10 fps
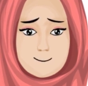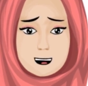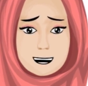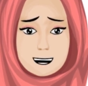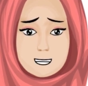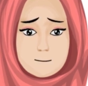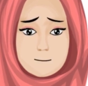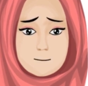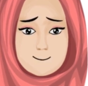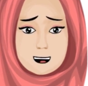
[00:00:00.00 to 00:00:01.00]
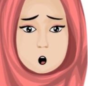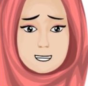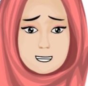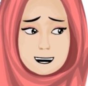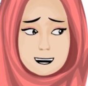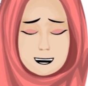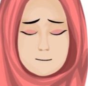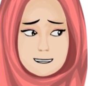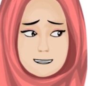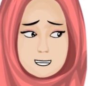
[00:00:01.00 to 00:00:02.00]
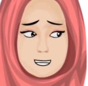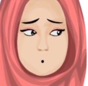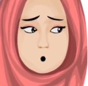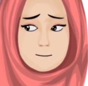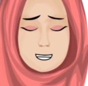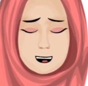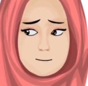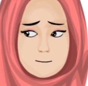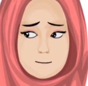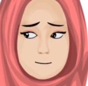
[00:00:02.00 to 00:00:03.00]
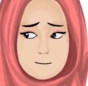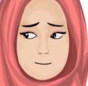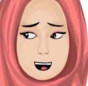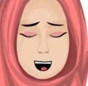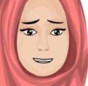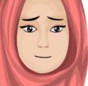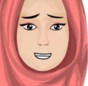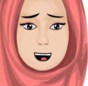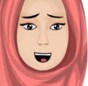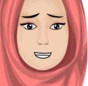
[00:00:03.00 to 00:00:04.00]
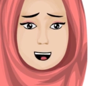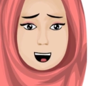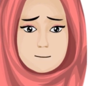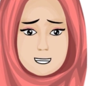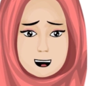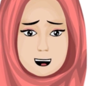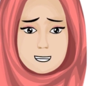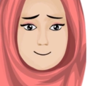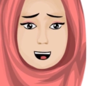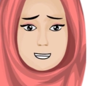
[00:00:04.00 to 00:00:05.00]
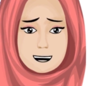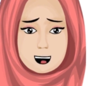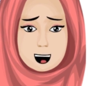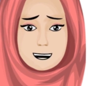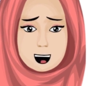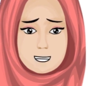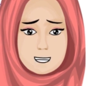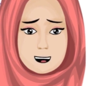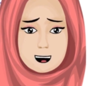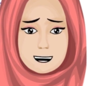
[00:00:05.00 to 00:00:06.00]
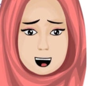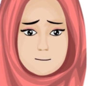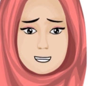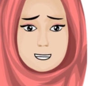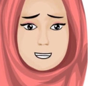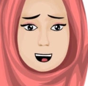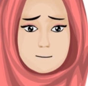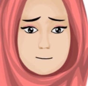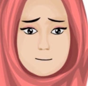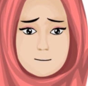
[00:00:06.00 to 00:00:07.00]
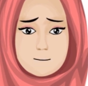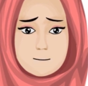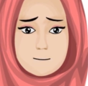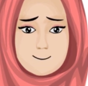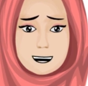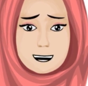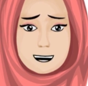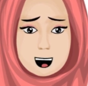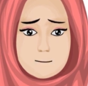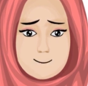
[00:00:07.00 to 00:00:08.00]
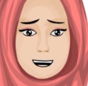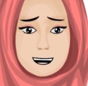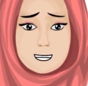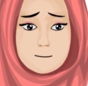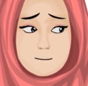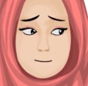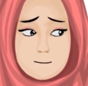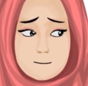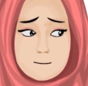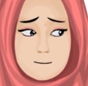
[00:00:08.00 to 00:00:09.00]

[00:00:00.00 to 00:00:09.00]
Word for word: okay enough blabbering let us continue with the next thing that is the maxillary sinus which is very important okay so let's begin with that